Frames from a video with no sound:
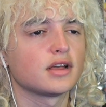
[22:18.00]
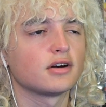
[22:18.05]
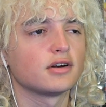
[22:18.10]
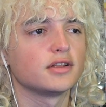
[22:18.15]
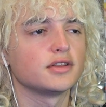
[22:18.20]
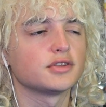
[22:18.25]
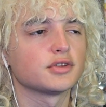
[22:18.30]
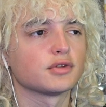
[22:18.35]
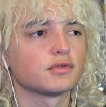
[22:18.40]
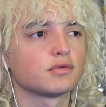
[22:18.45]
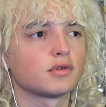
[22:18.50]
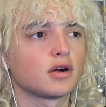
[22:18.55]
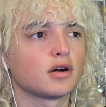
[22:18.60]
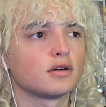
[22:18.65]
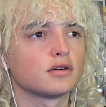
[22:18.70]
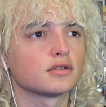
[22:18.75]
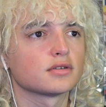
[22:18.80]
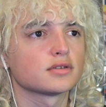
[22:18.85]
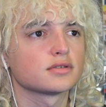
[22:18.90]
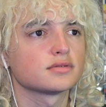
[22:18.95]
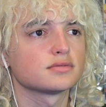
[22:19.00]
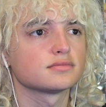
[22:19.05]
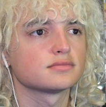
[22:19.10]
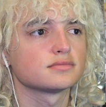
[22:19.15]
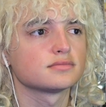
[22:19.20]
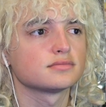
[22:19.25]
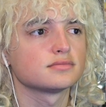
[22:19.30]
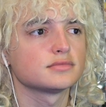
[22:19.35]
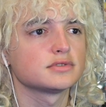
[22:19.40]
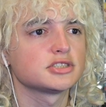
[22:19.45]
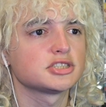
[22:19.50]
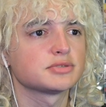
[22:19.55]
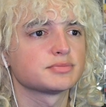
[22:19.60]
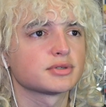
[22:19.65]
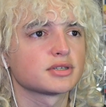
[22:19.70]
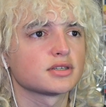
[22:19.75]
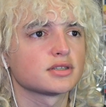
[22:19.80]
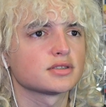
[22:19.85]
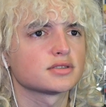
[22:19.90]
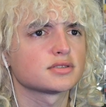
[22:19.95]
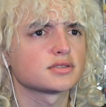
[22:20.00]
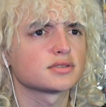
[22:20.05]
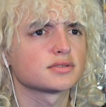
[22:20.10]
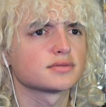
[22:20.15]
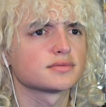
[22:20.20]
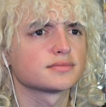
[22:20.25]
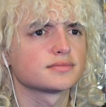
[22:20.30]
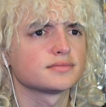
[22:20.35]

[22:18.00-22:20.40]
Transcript: into the wrong Jumakots.